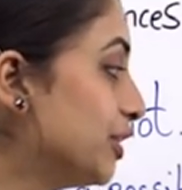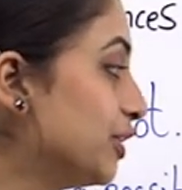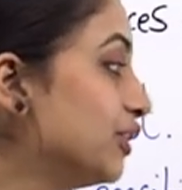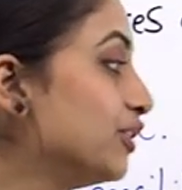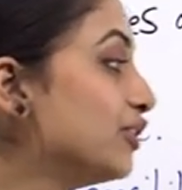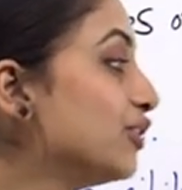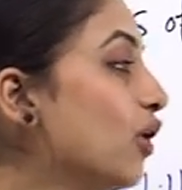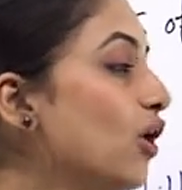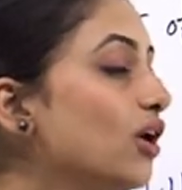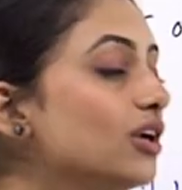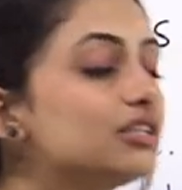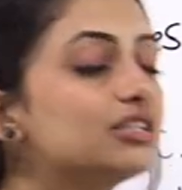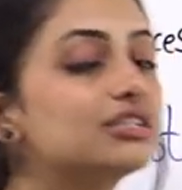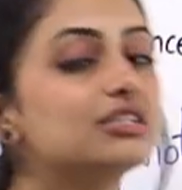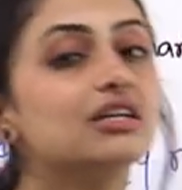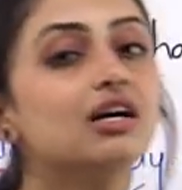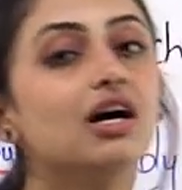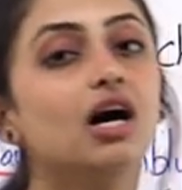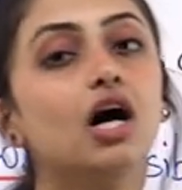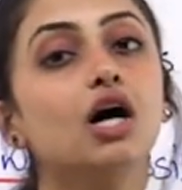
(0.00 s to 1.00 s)
not
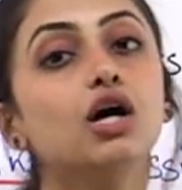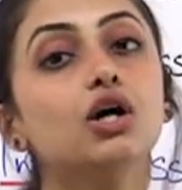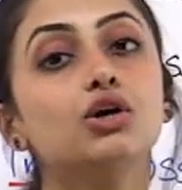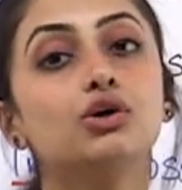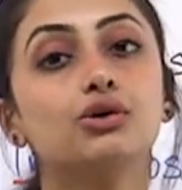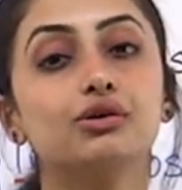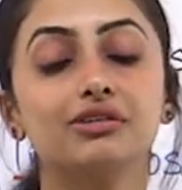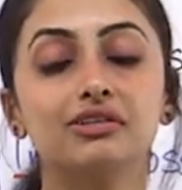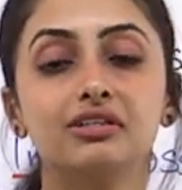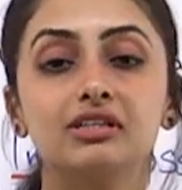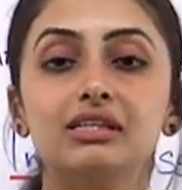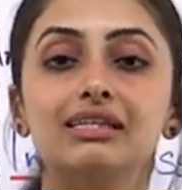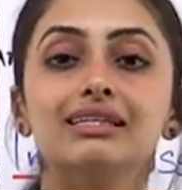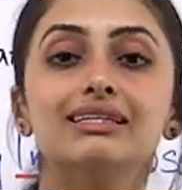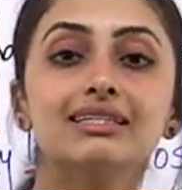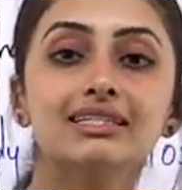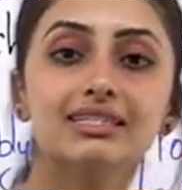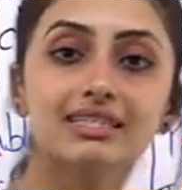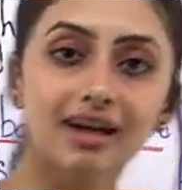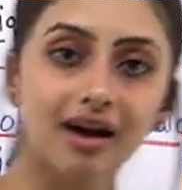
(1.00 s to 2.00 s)
a good
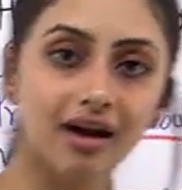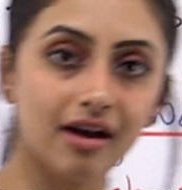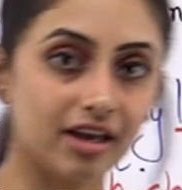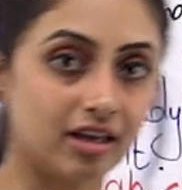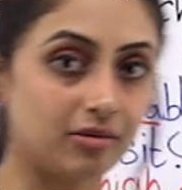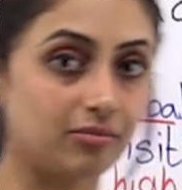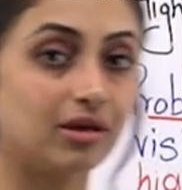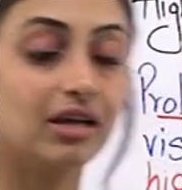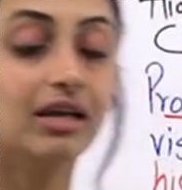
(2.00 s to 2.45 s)
time.